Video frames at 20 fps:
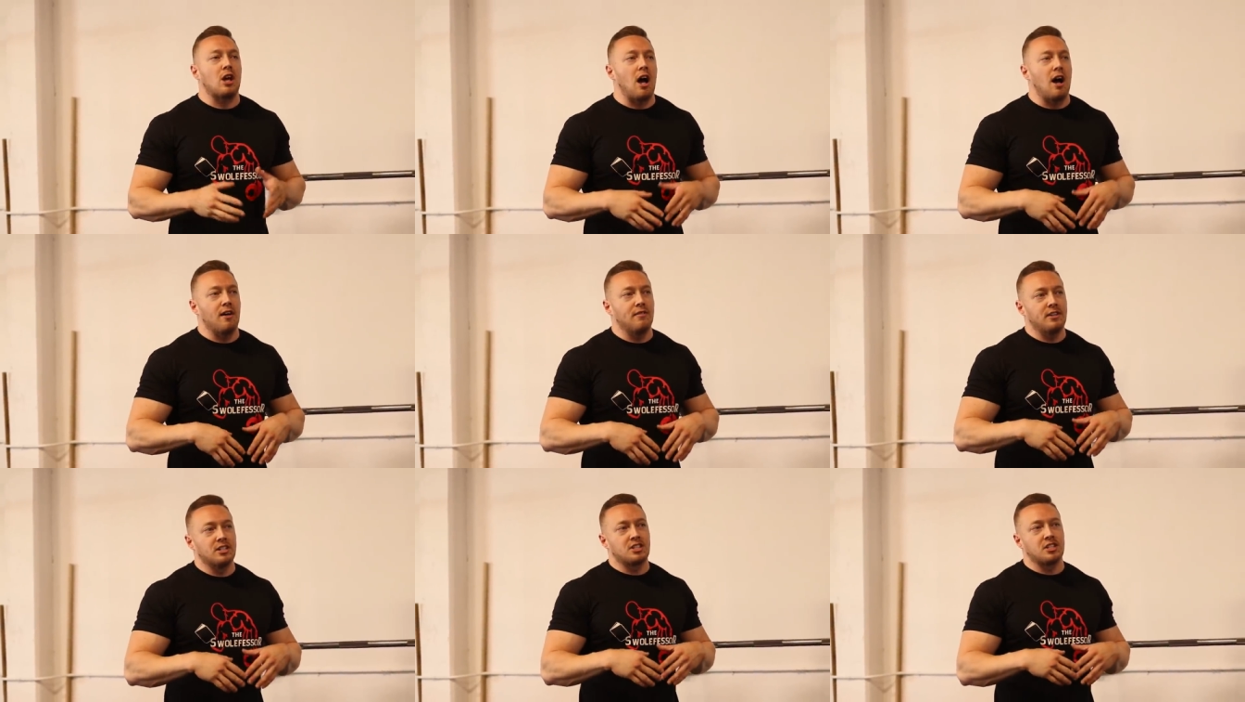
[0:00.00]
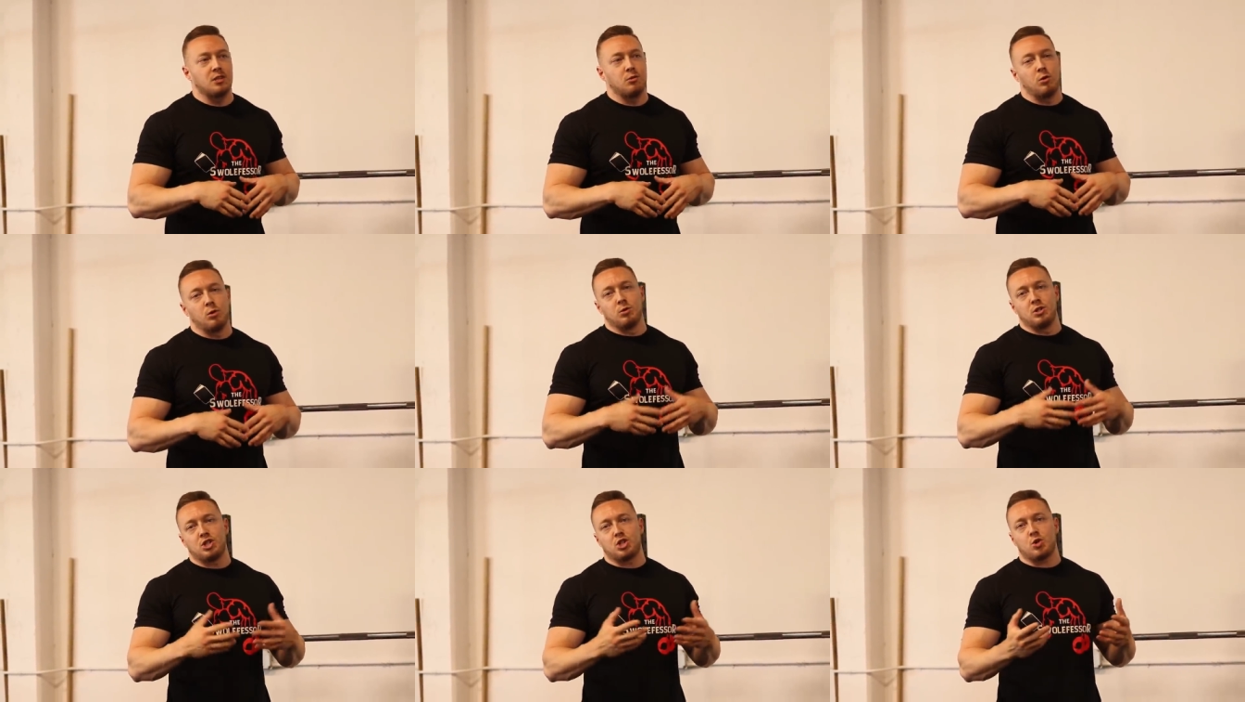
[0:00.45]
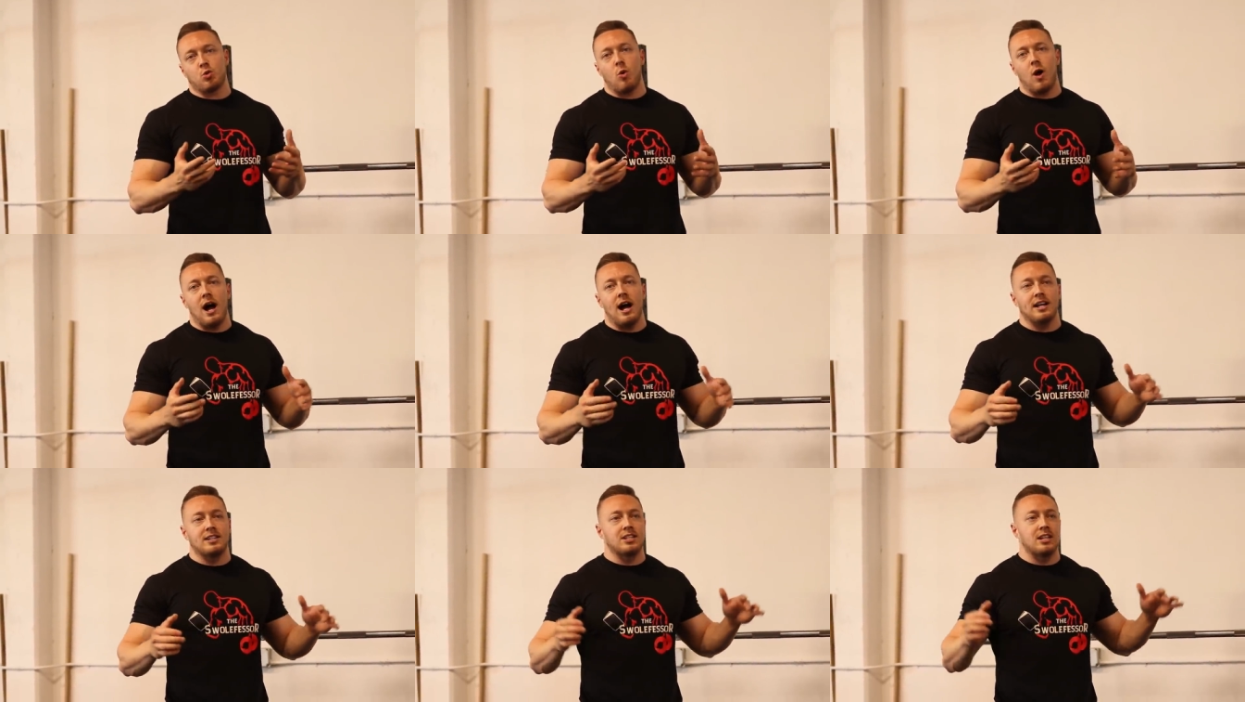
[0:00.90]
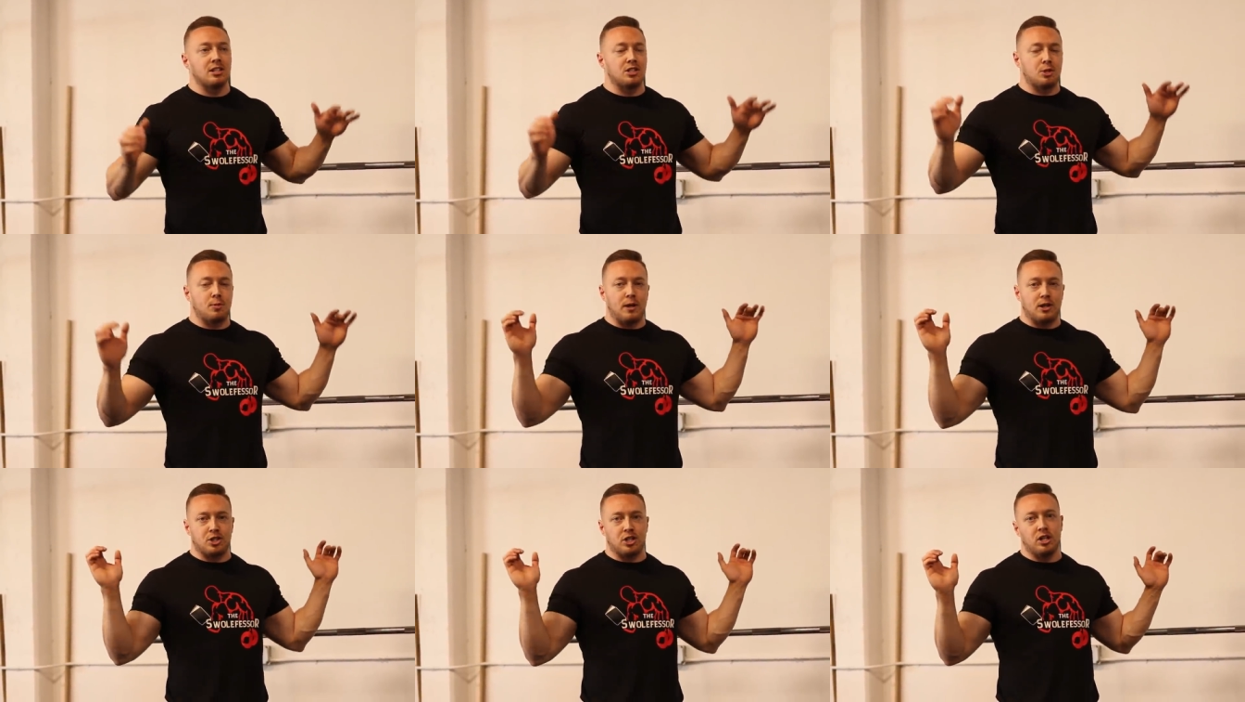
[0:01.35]
obviously when we squat,
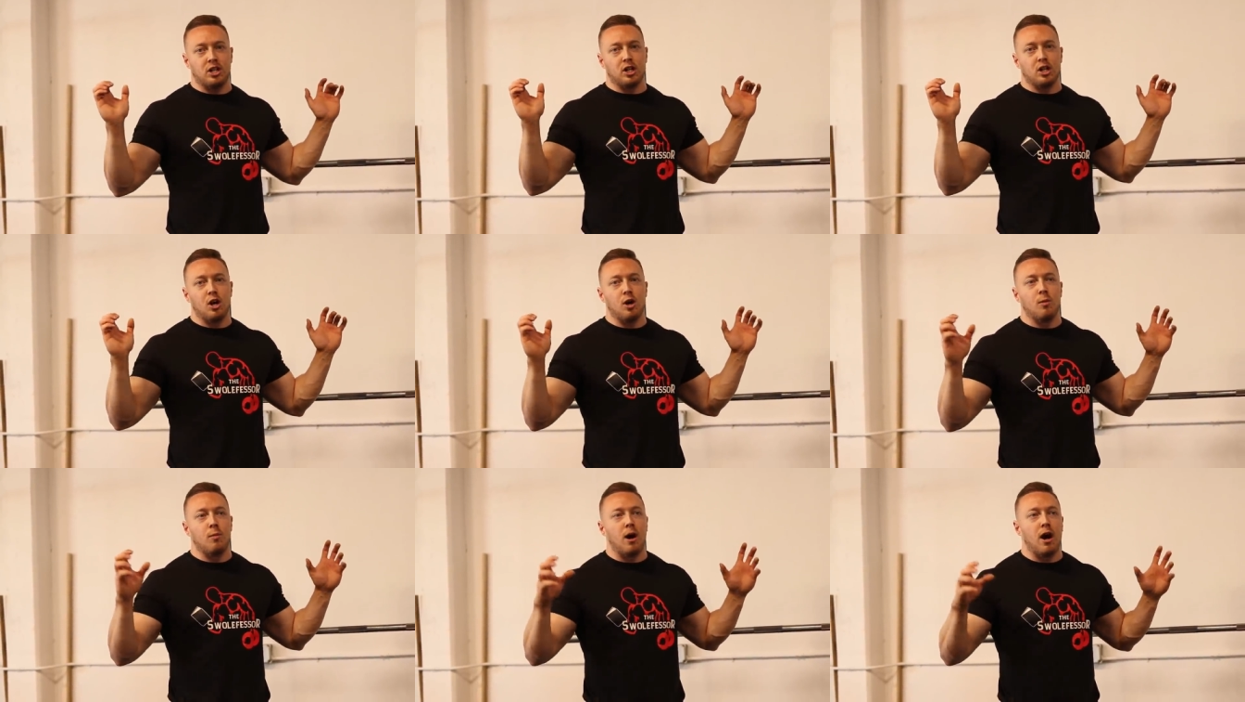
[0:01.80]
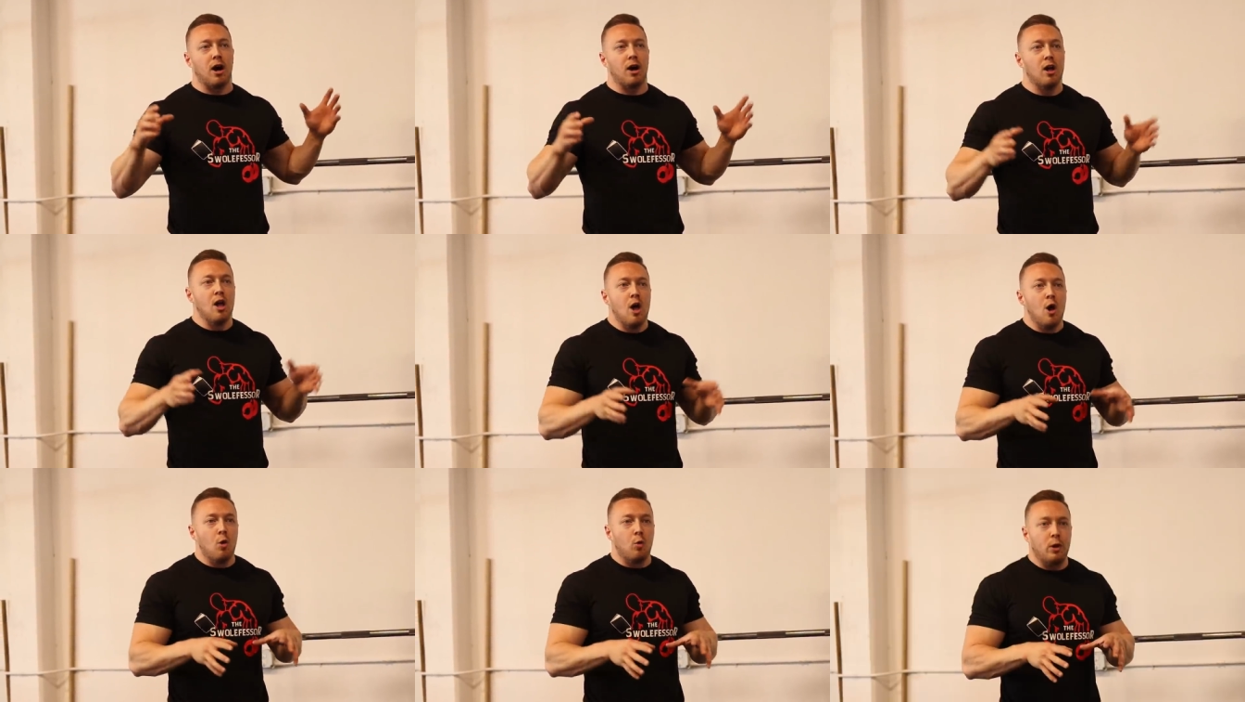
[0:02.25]
especially in a low bar,